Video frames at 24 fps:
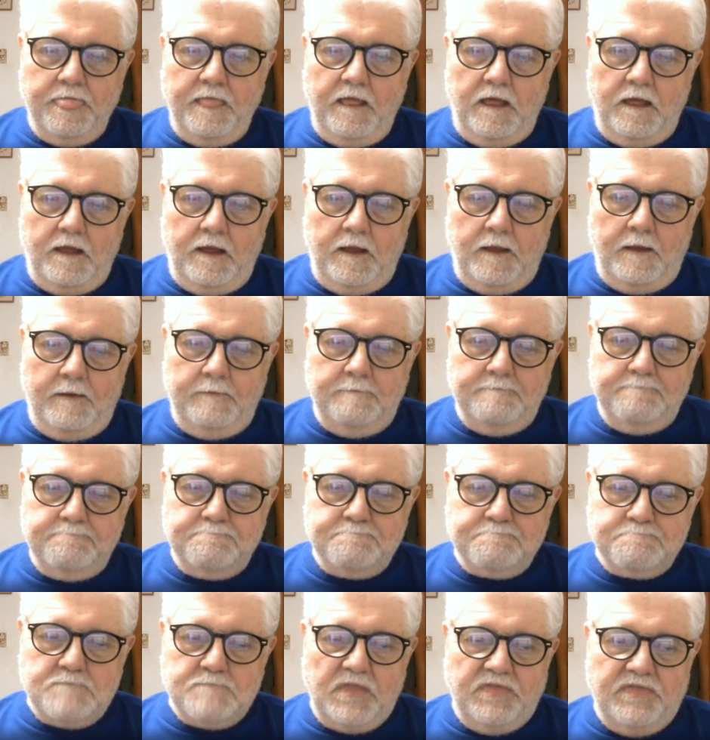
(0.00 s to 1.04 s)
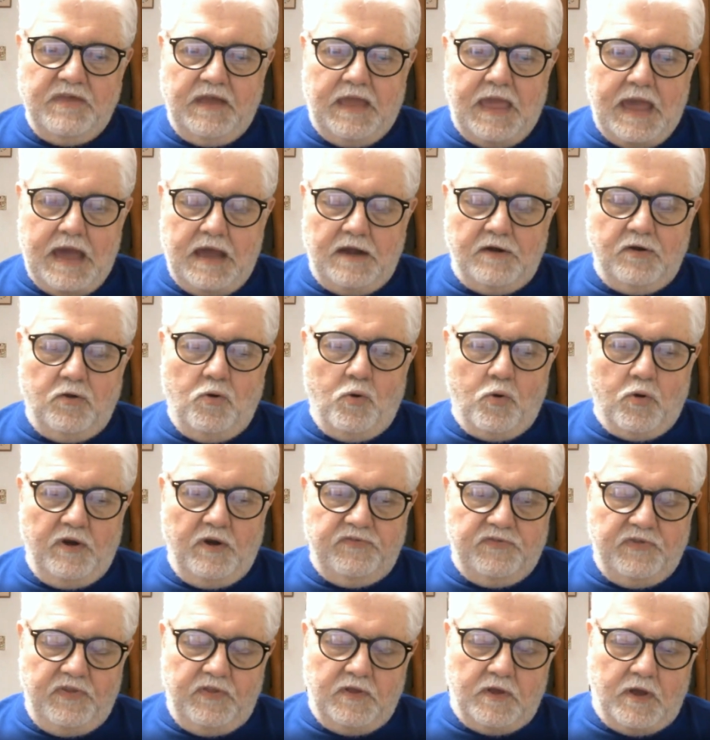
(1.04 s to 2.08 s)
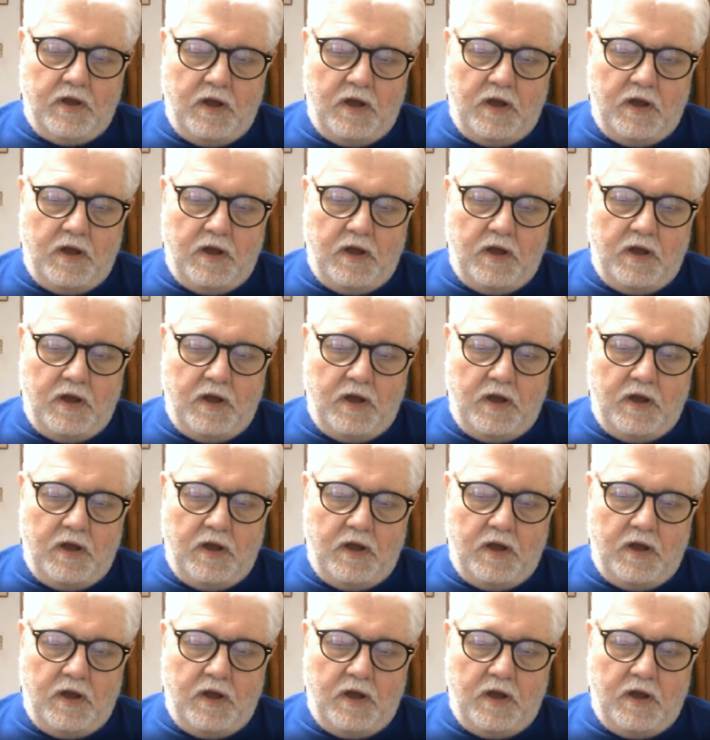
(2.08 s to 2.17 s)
the categories in the